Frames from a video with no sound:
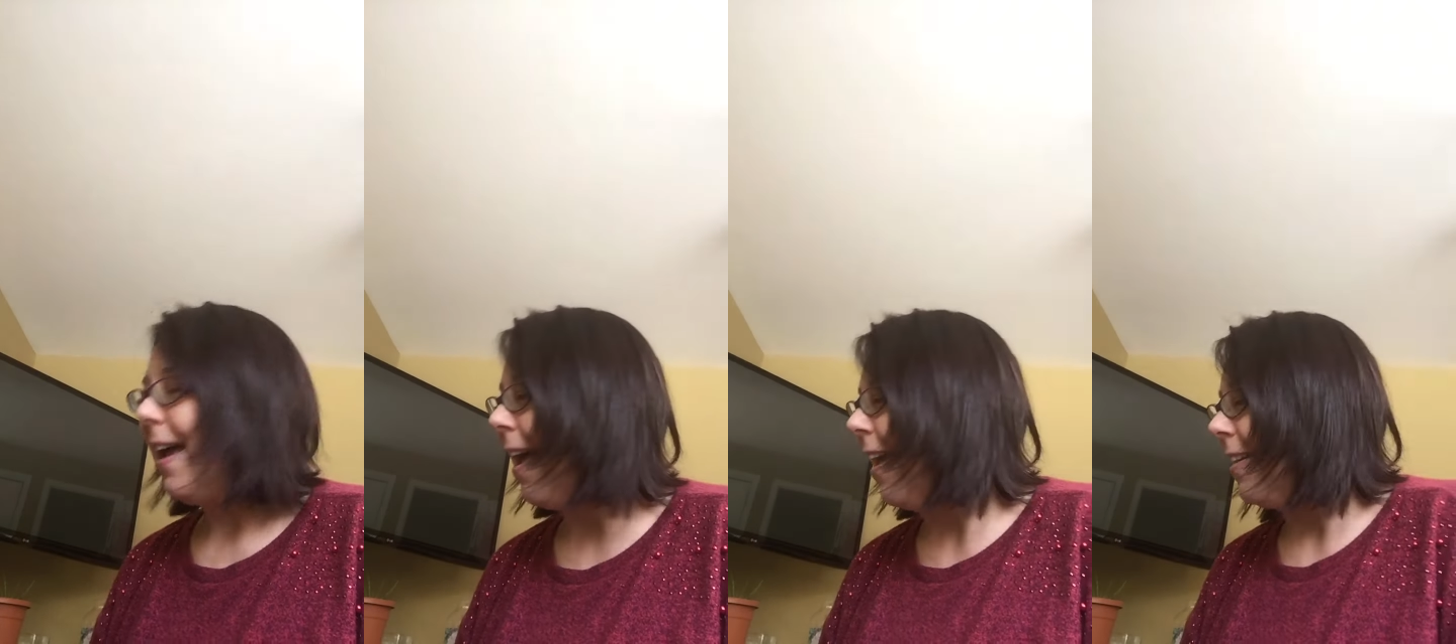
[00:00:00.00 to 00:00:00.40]

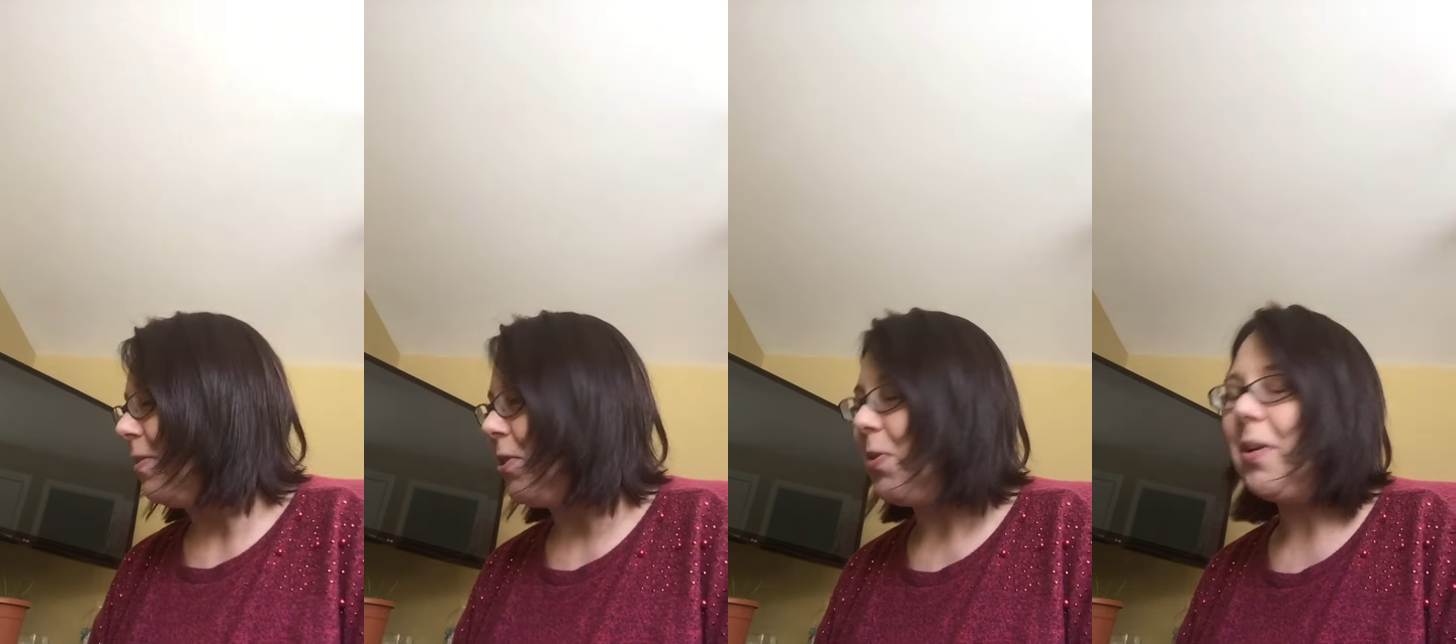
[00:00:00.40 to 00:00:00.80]
I
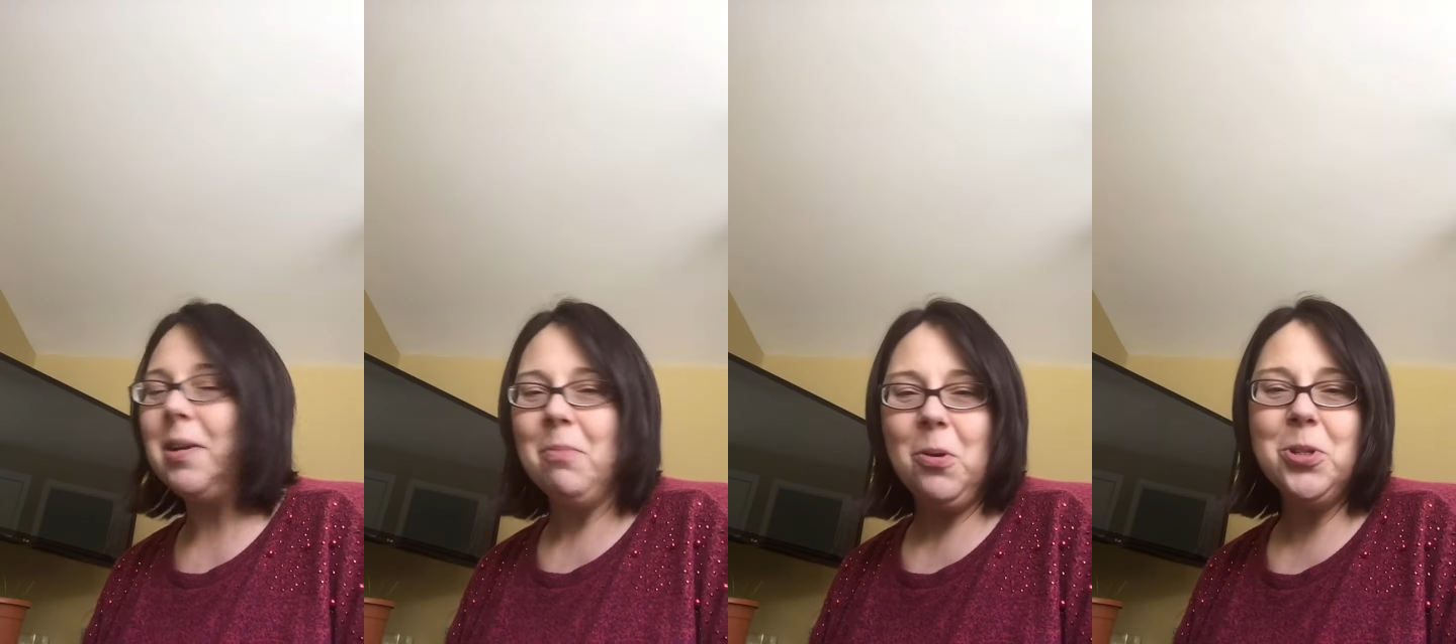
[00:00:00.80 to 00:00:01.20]
do get
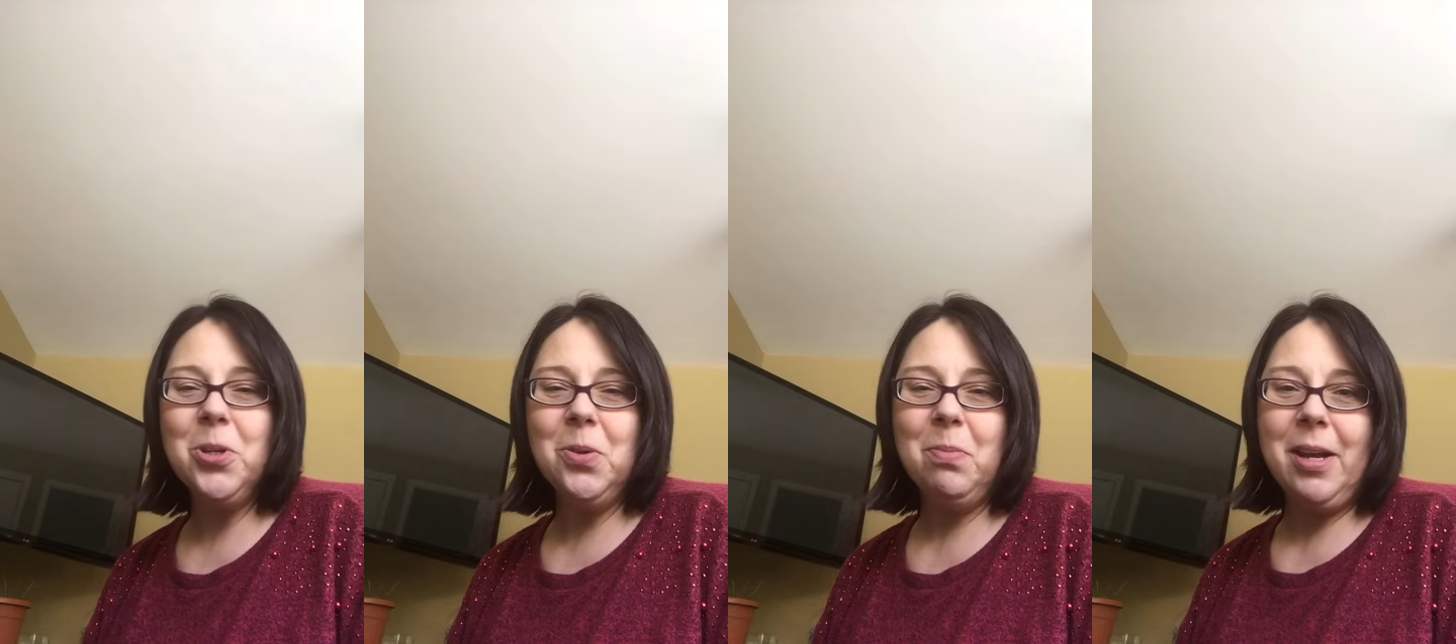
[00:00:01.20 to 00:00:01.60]

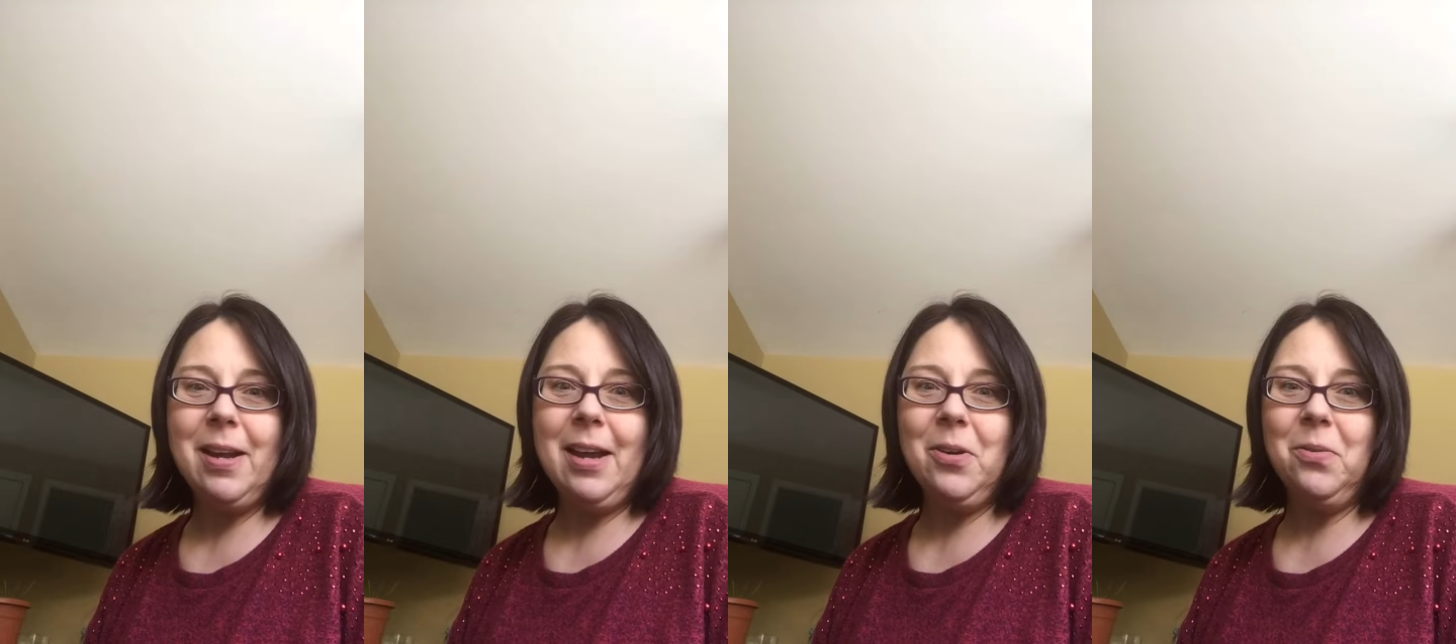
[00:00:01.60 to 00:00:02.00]
emotional, but
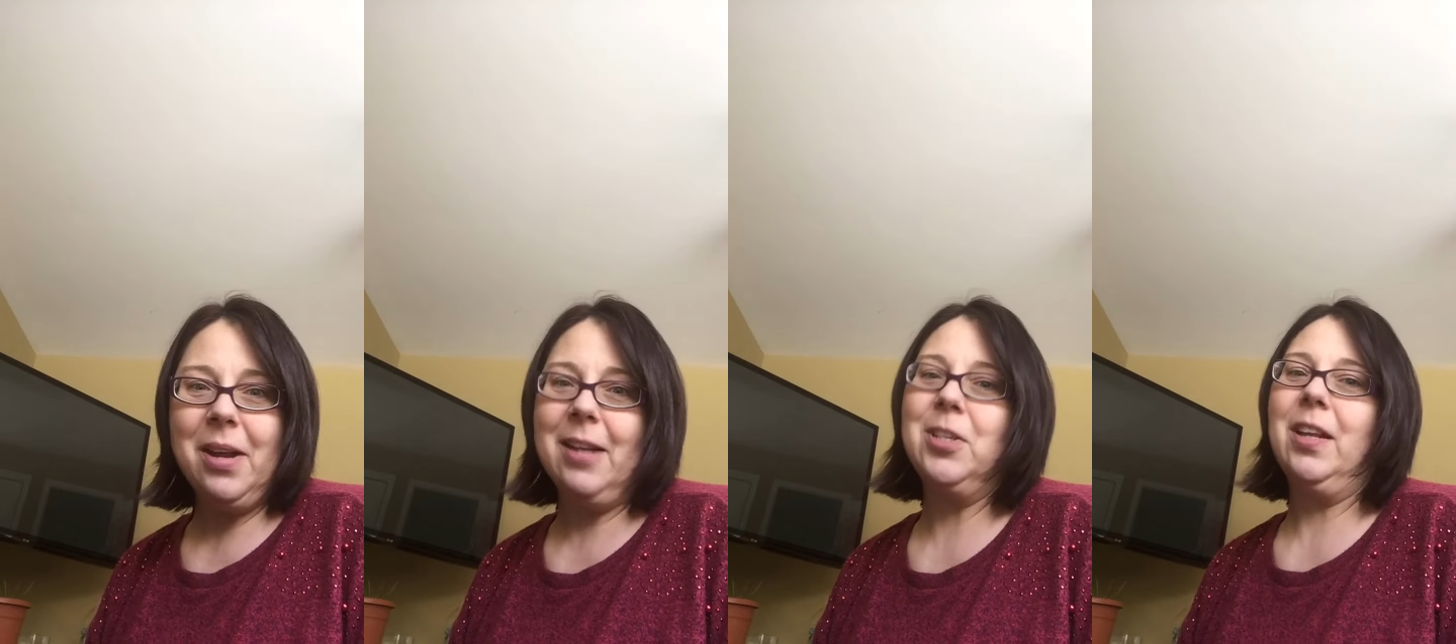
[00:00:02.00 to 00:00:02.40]
I don't
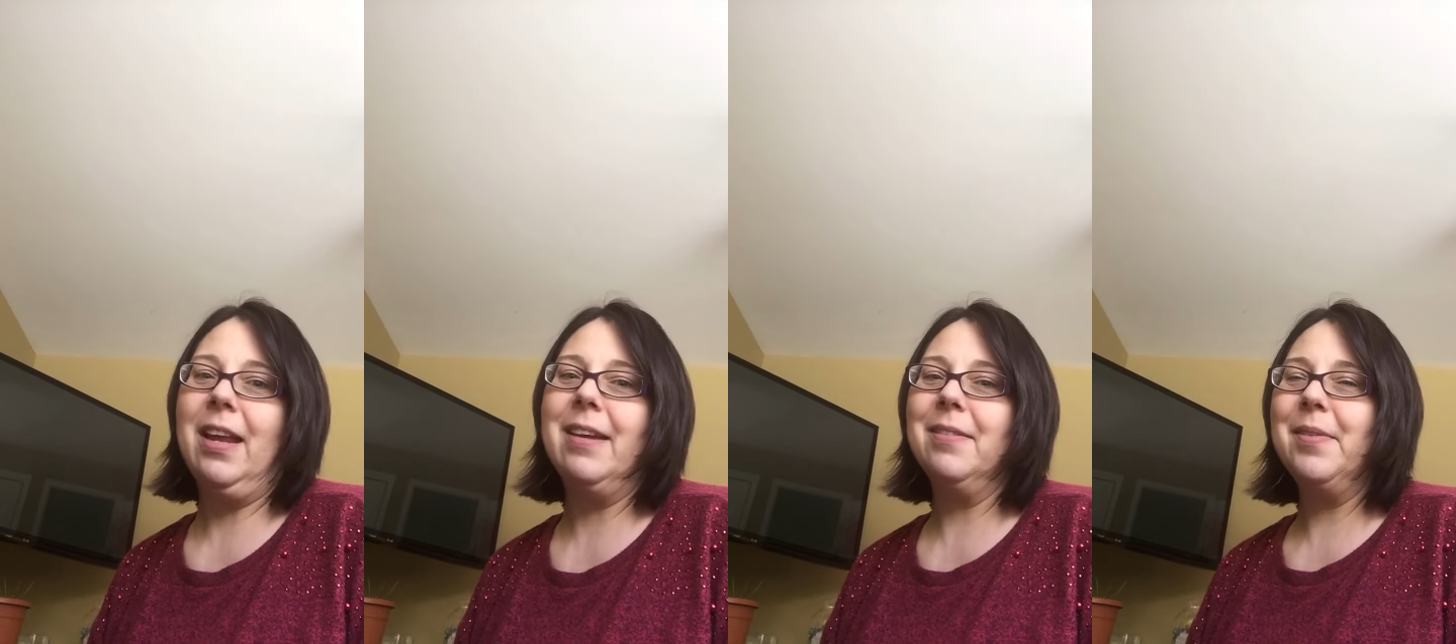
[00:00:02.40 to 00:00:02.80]
actually
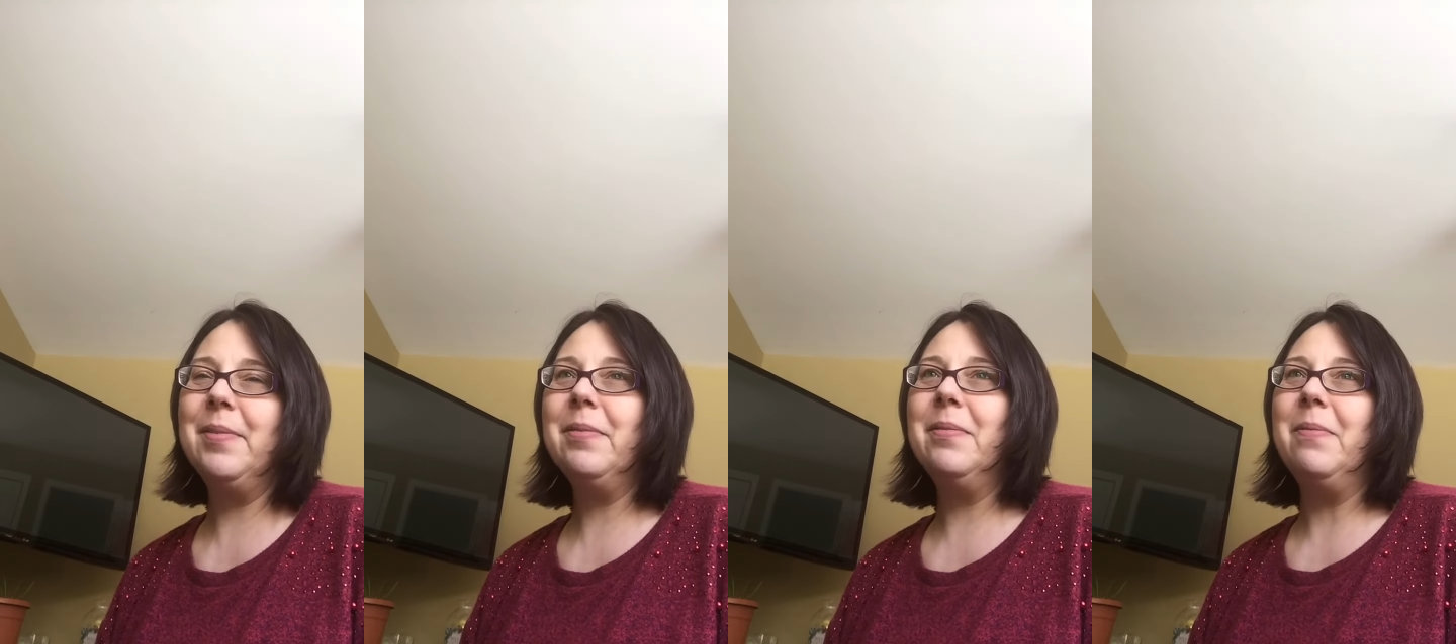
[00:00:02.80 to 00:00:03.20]
like,
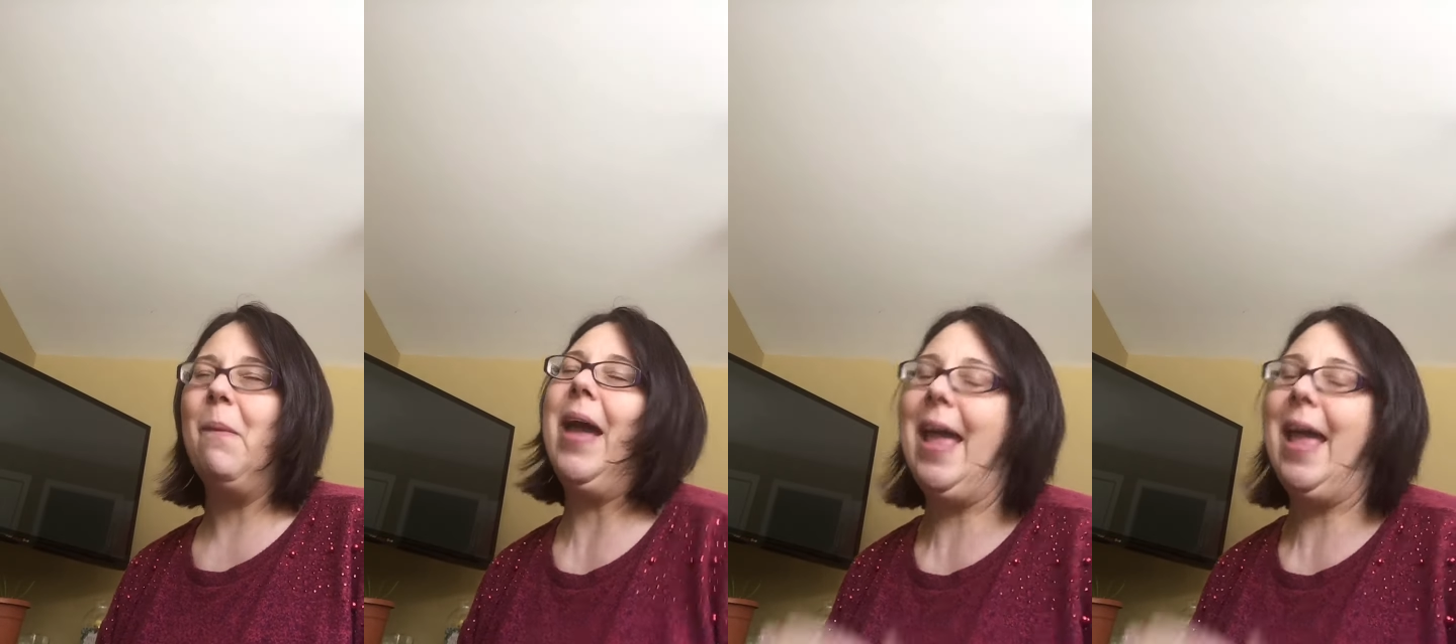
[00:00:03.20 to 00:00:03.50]
wah.